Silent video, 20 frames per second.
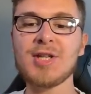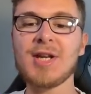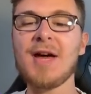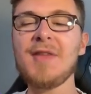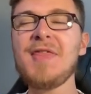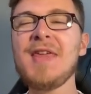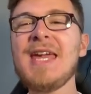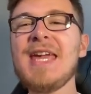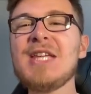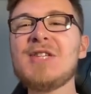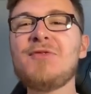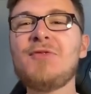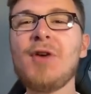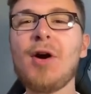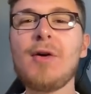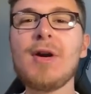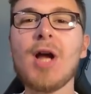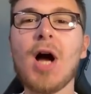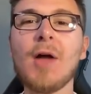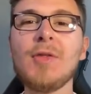and I think he's
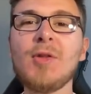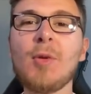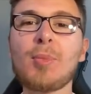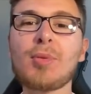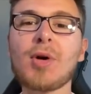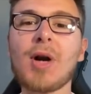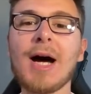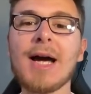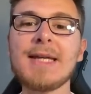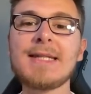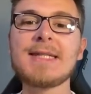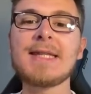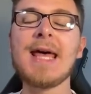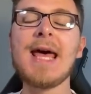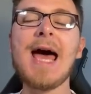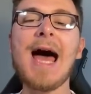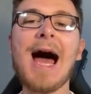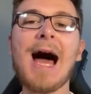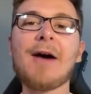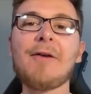very underpriced
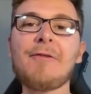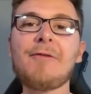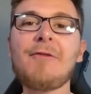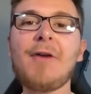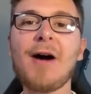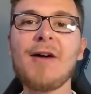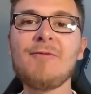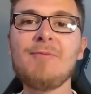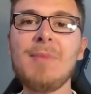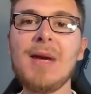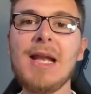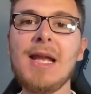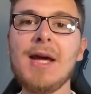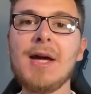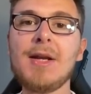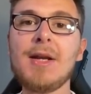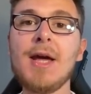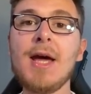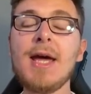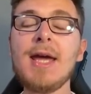at 5
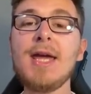million.